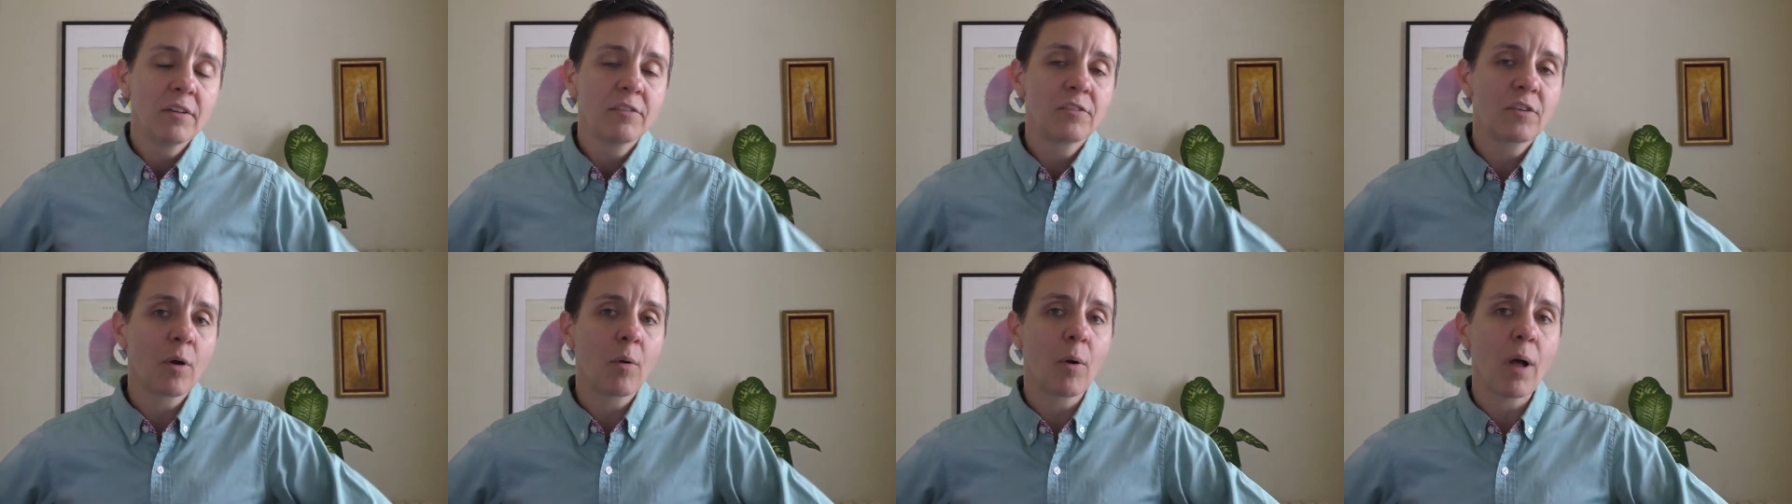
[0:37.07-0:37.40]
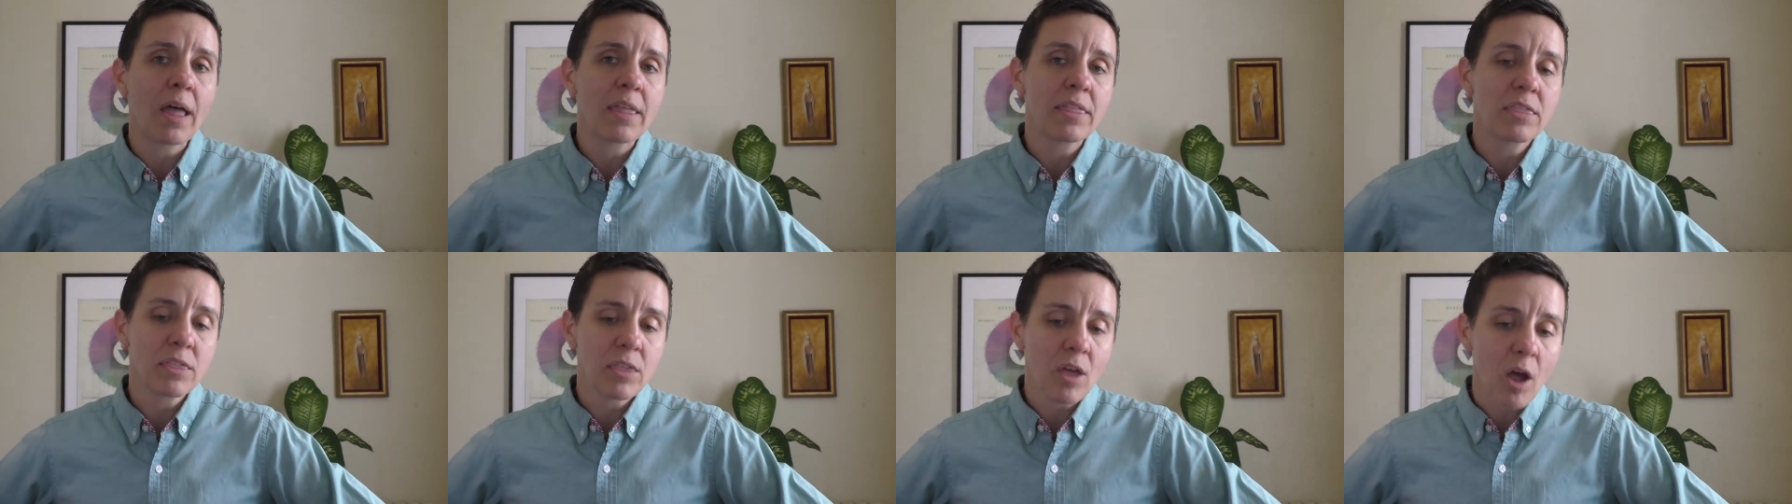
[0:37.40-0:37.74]
So
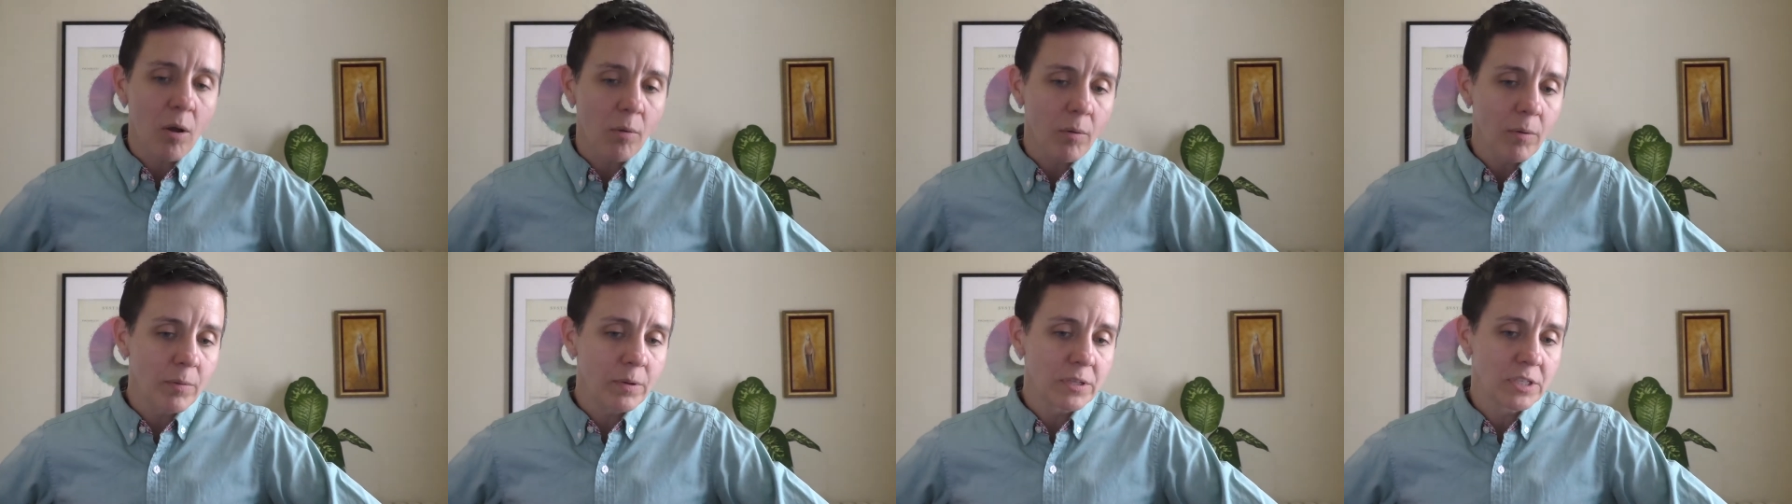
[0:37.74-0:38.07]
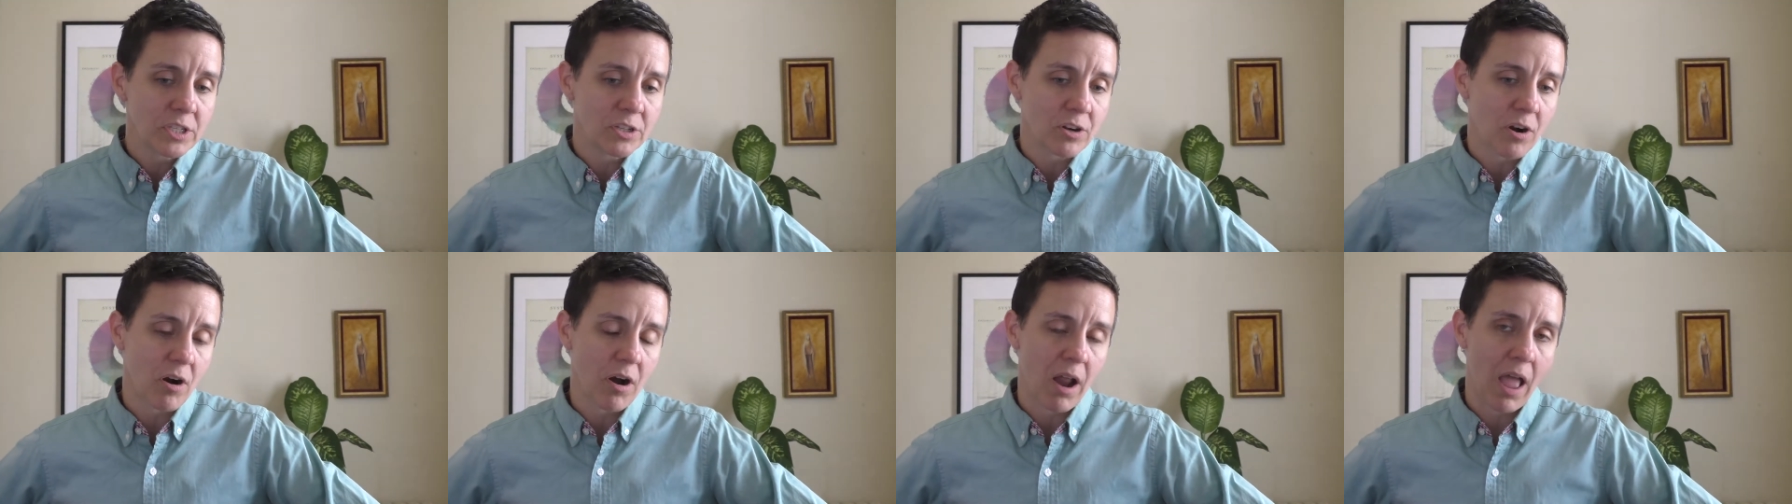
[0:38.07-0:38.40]
I thought we
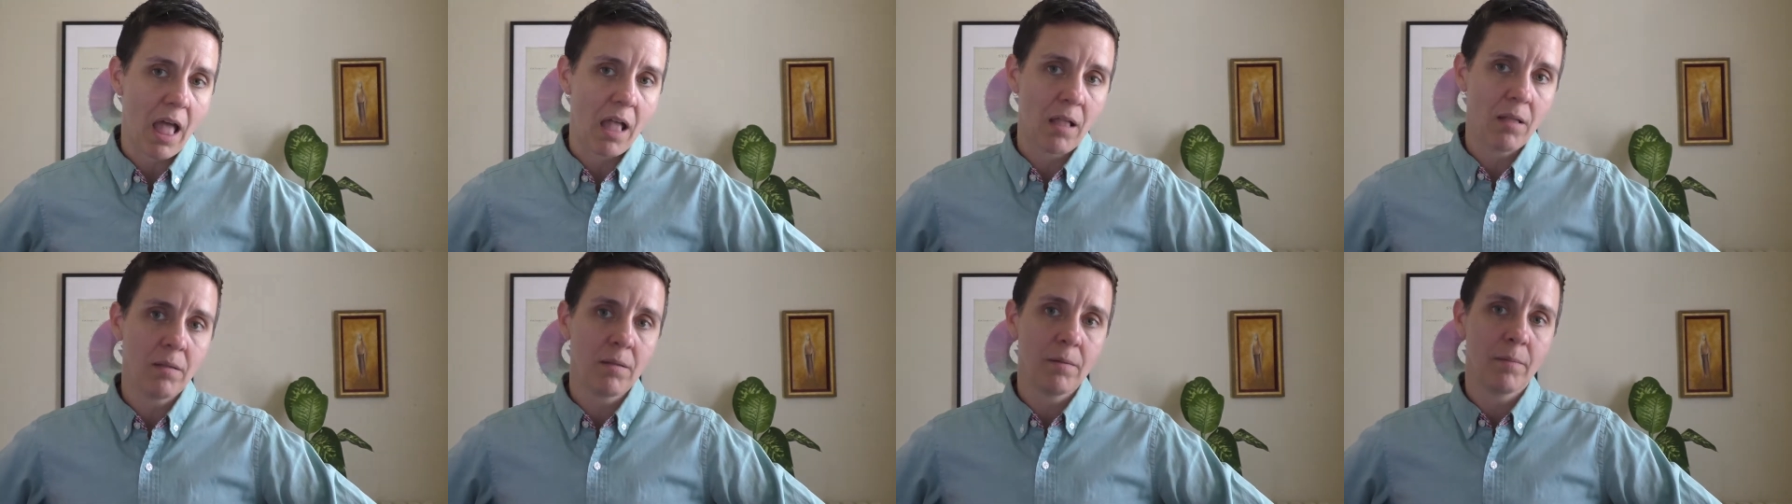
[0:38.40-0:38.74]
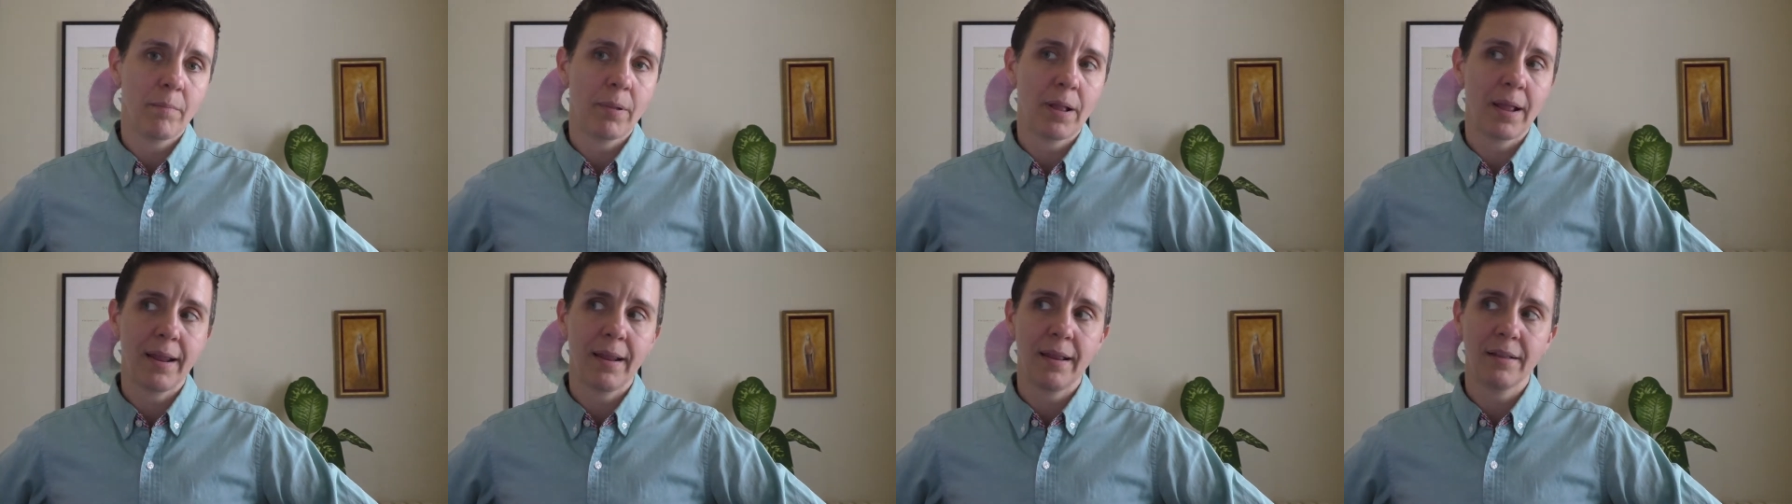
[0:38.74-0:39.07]
would start
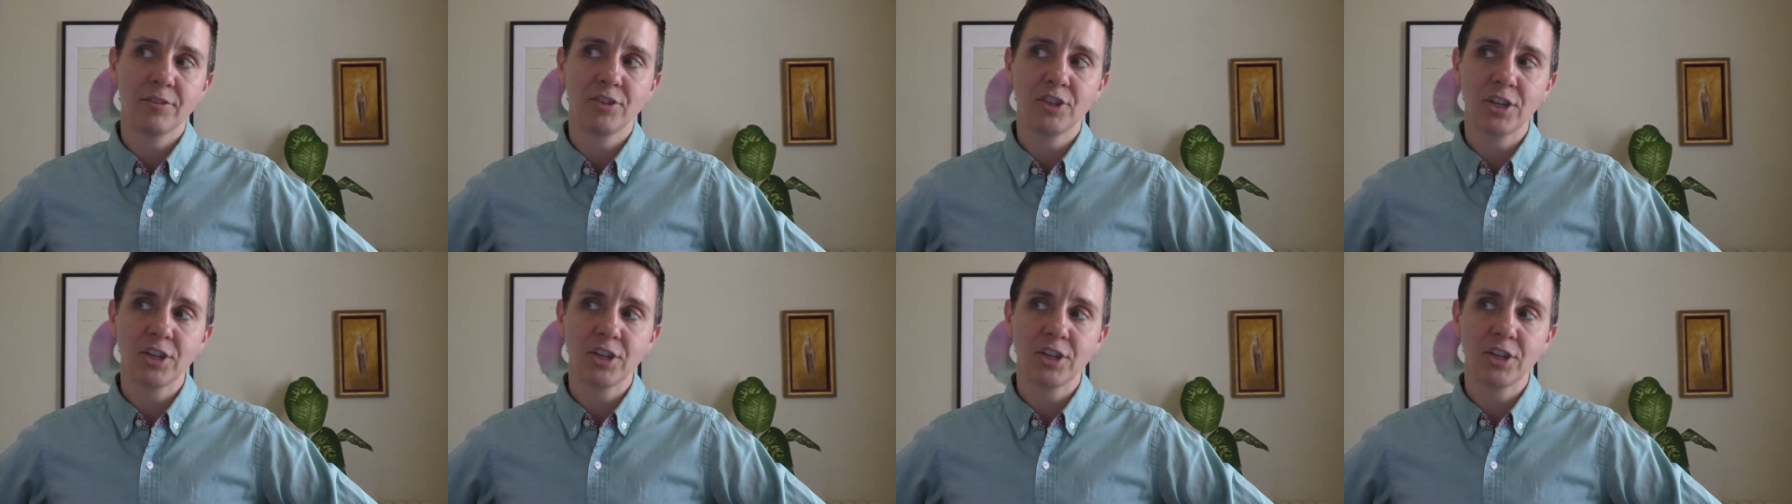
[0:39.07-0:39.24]
out by